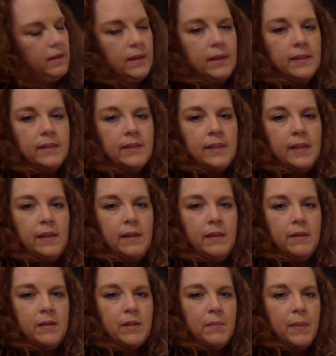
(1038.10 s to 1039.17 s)
and a C
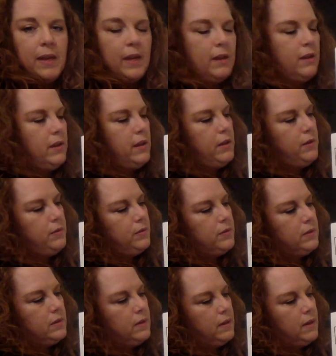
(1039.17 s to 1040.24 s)
to make it
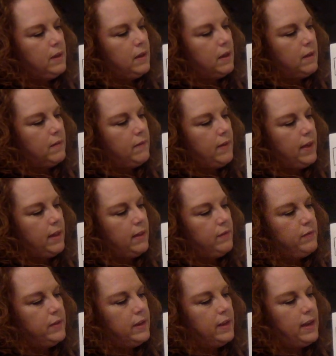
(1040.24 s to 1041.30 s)
closed, a vowel
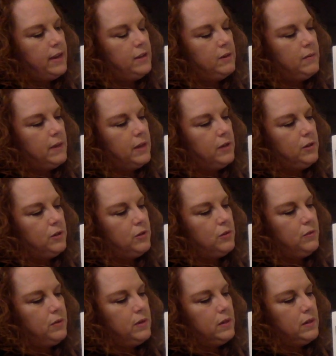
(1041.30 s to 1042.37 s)
over the A to make it
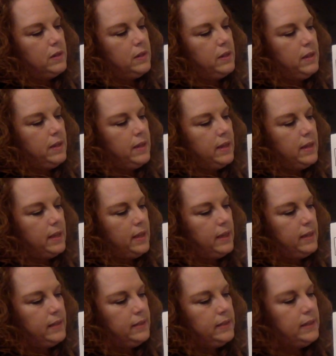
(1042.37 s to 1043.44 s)
short,
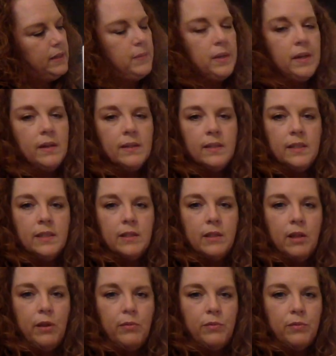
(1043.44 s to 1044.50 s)
and a C because it's
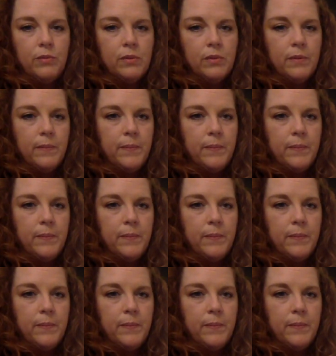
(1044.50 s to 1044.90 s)
closed.